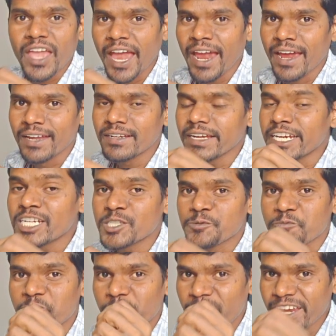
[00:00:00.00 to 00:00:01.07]
and it
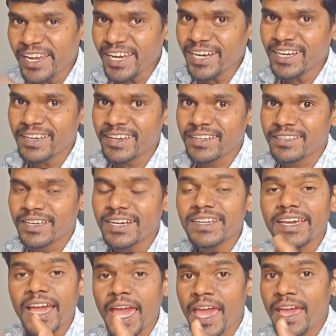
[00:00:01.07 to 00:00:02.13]
is very clear
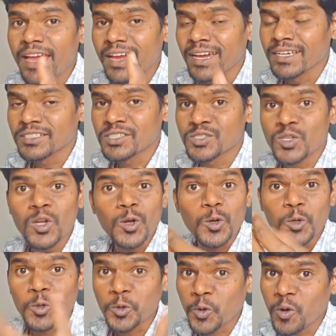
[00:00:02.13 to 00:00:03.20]
that AI agents
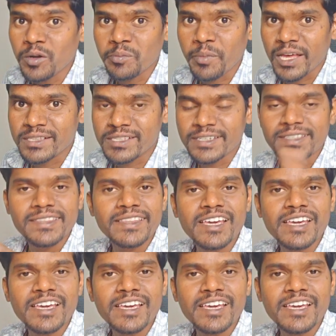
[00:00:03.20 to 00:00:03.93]
are not magic.